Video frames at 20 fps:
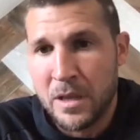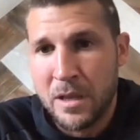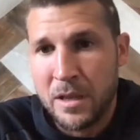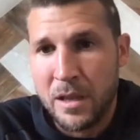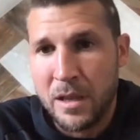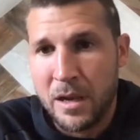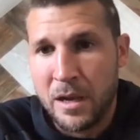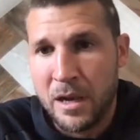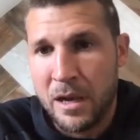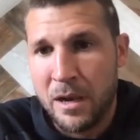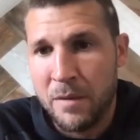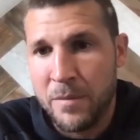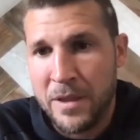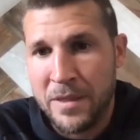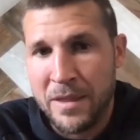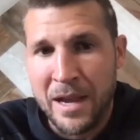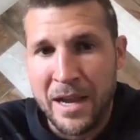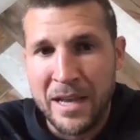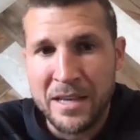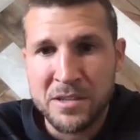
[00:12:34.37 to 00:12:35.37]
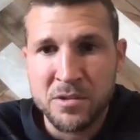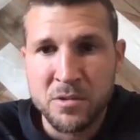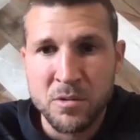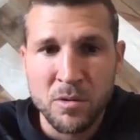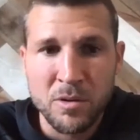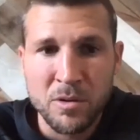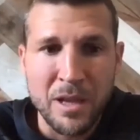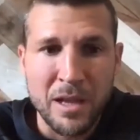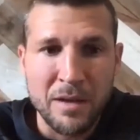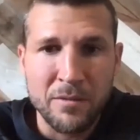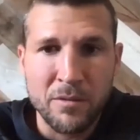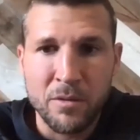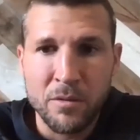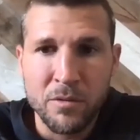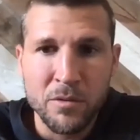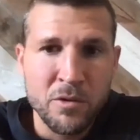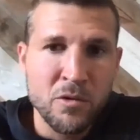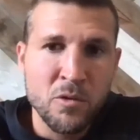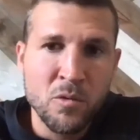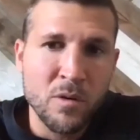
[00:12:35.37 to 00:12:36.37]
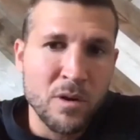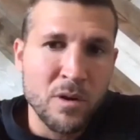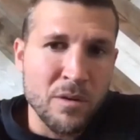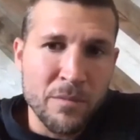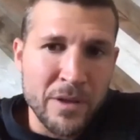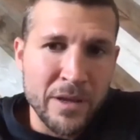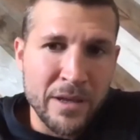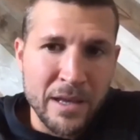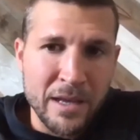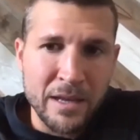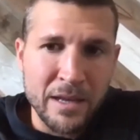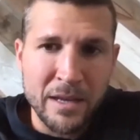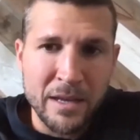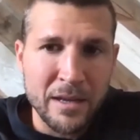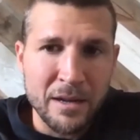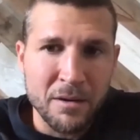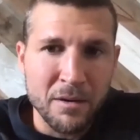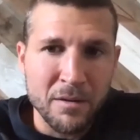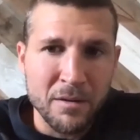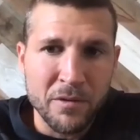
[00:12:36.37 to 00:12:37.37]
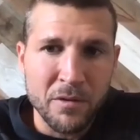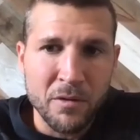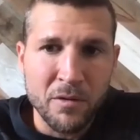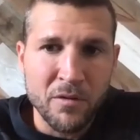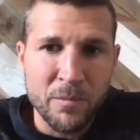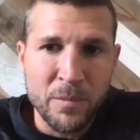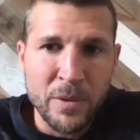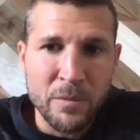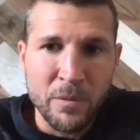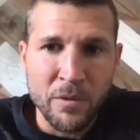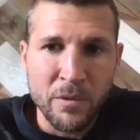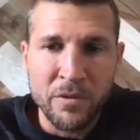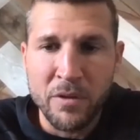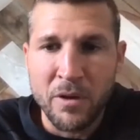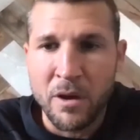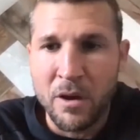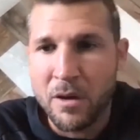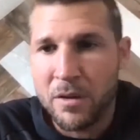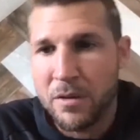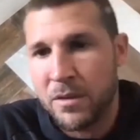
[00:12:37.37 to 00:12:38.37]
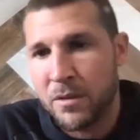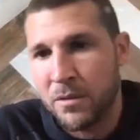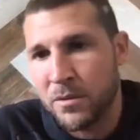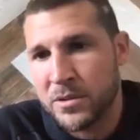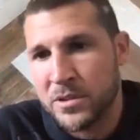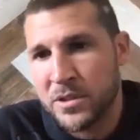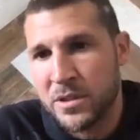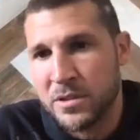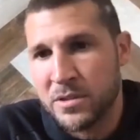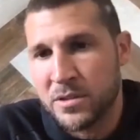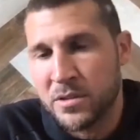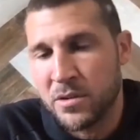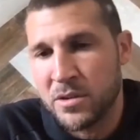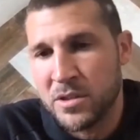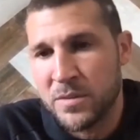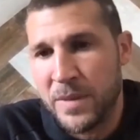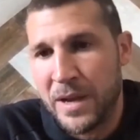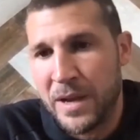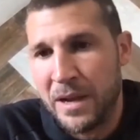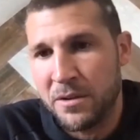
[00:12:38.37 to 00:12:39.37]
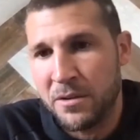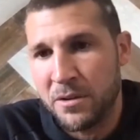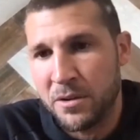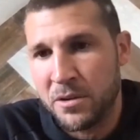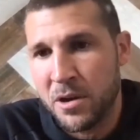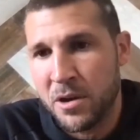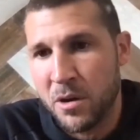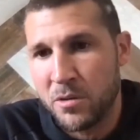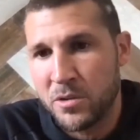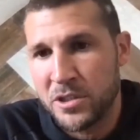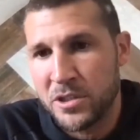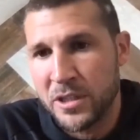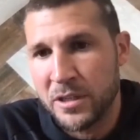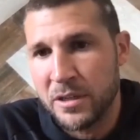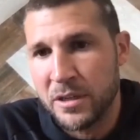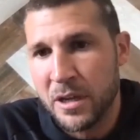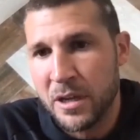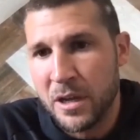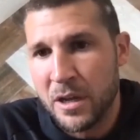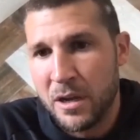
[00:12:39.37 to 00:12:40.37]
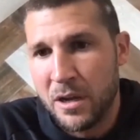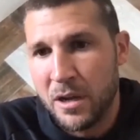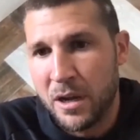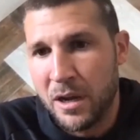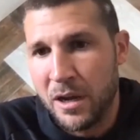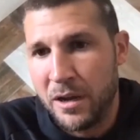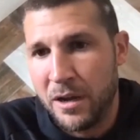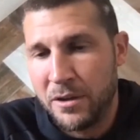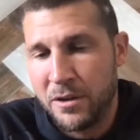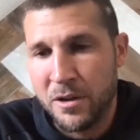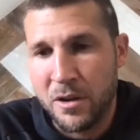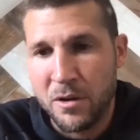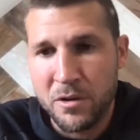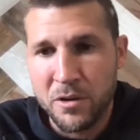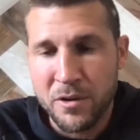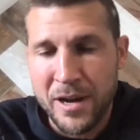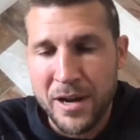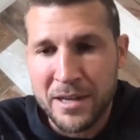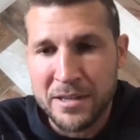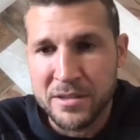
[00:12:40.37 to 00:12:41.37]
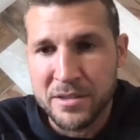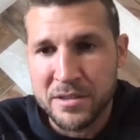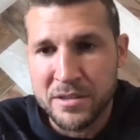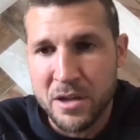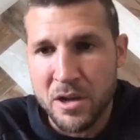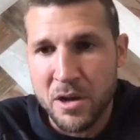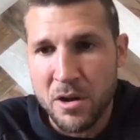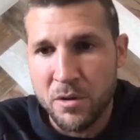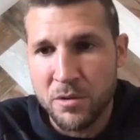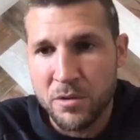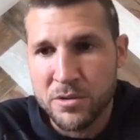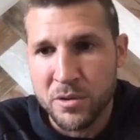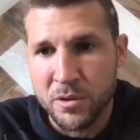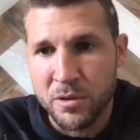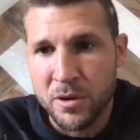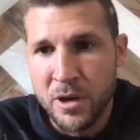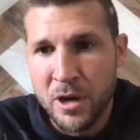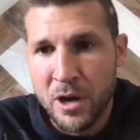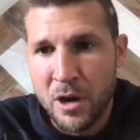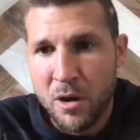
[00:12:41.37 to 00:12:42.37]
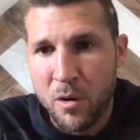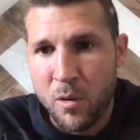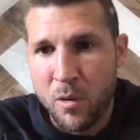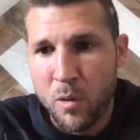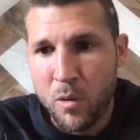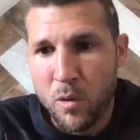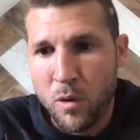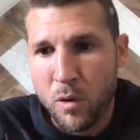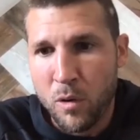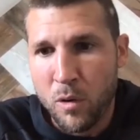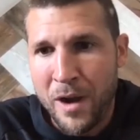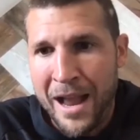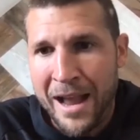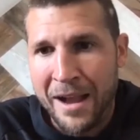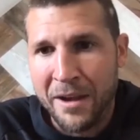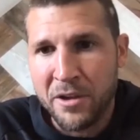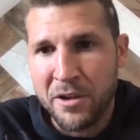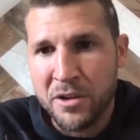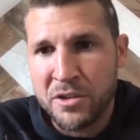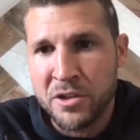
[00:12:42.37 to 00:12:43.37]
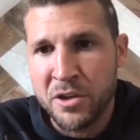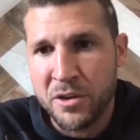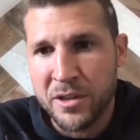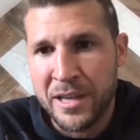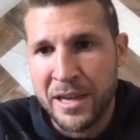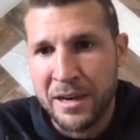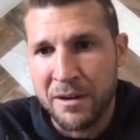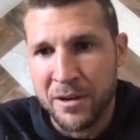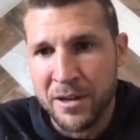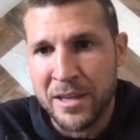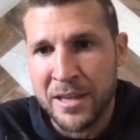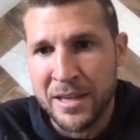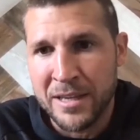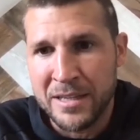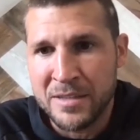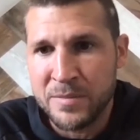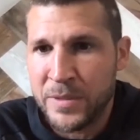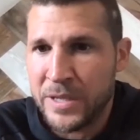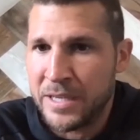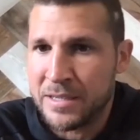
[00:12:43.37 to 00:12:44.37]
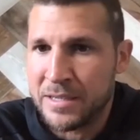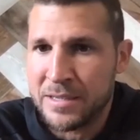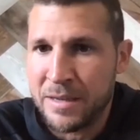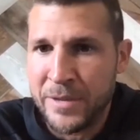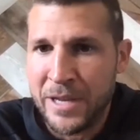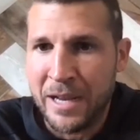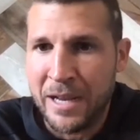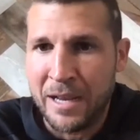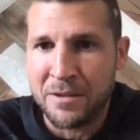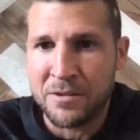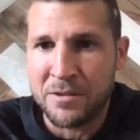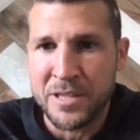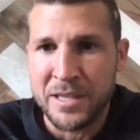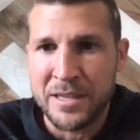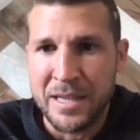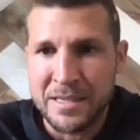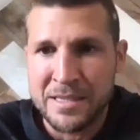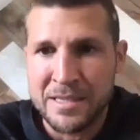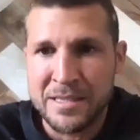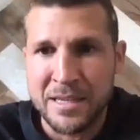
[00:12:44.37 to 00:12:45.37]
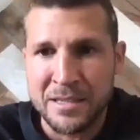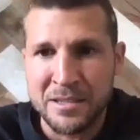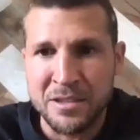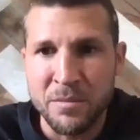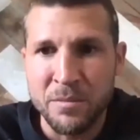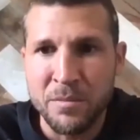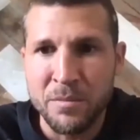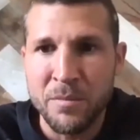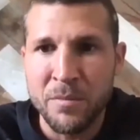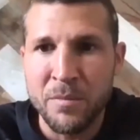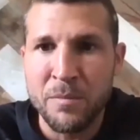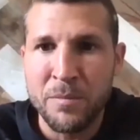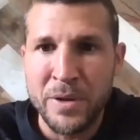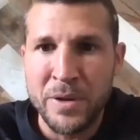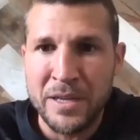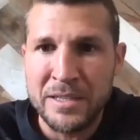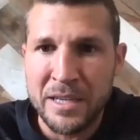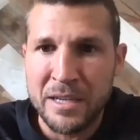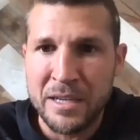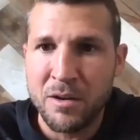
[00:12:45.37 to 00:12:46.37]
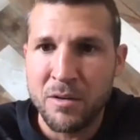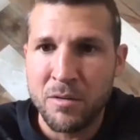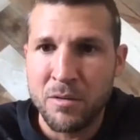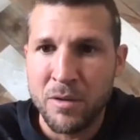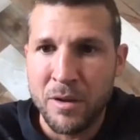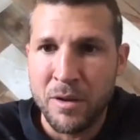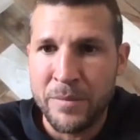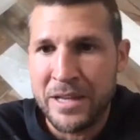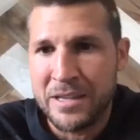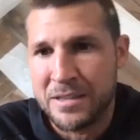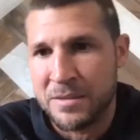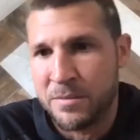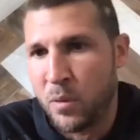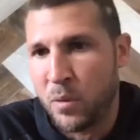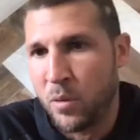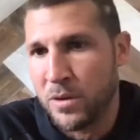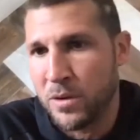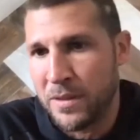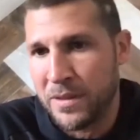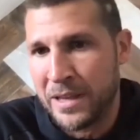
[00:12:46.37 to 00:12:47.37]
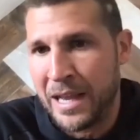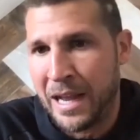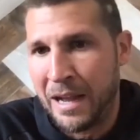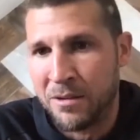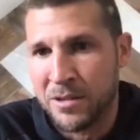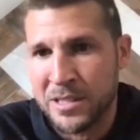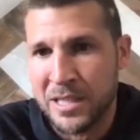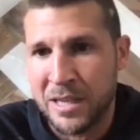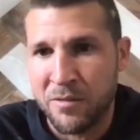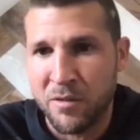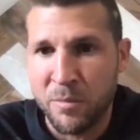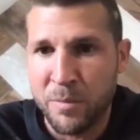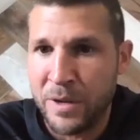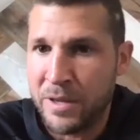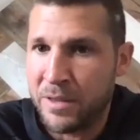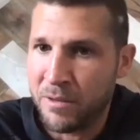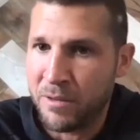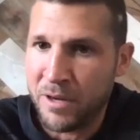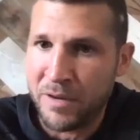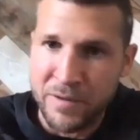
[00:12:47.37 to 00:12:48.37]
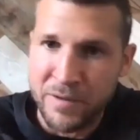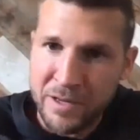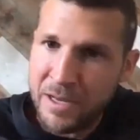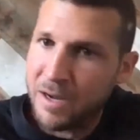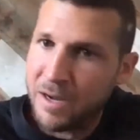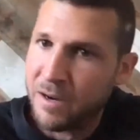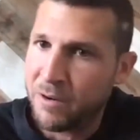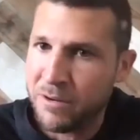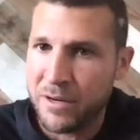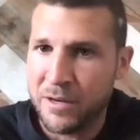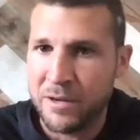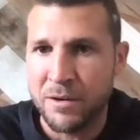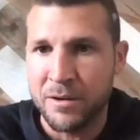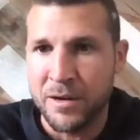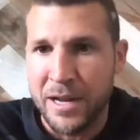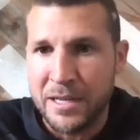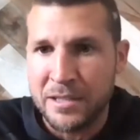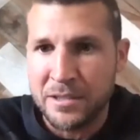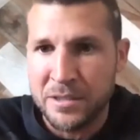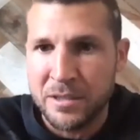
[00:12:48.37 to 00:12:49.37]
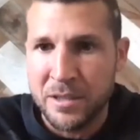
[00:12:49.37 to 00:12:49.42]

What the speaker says: At the high school level, you wouldn't be getting an interview if people thought there was concerns about your coaching, your X's and O's, or how you took care of kids. Because I mean, I understand that's such a big deal. I mean, it's important at the college level, but they're even younger at your age.